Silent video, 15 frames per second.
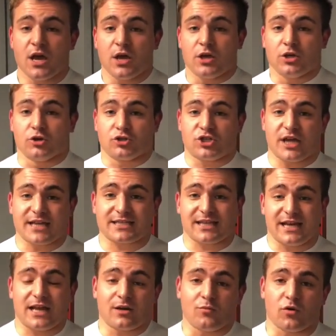Your chest can
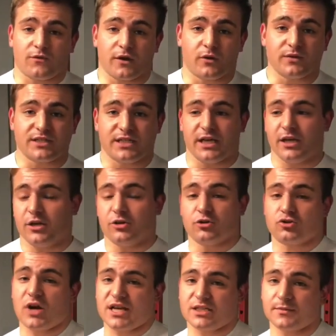handle more frequency, your
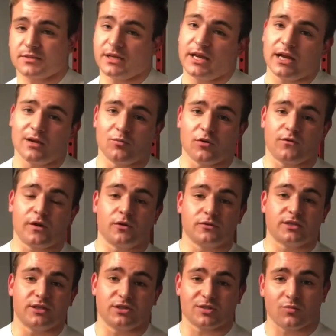triceps can handle more frequency,
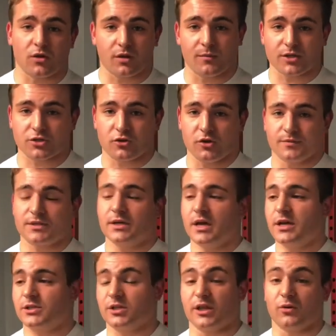they're smaller muscle groups,
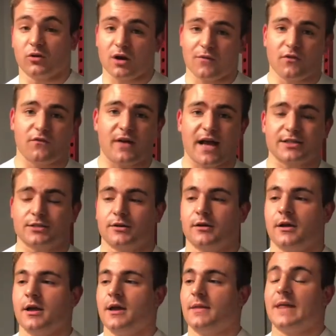so they recover faster.
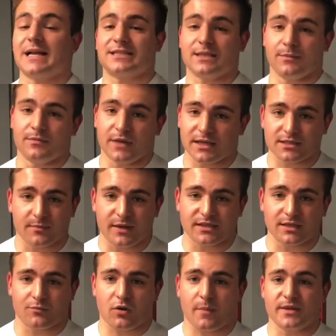That's the basic
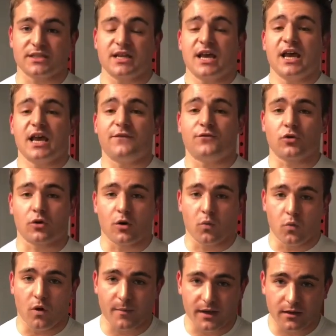premise. If you're a
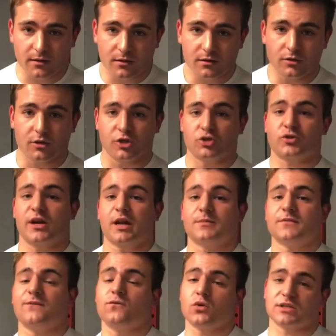woman, you can train up to
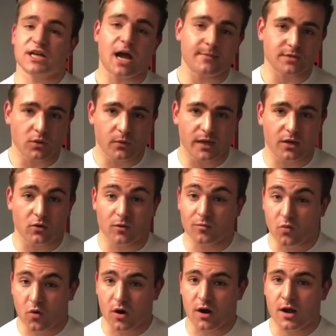4 times a week or
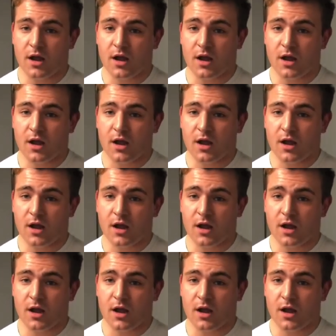more.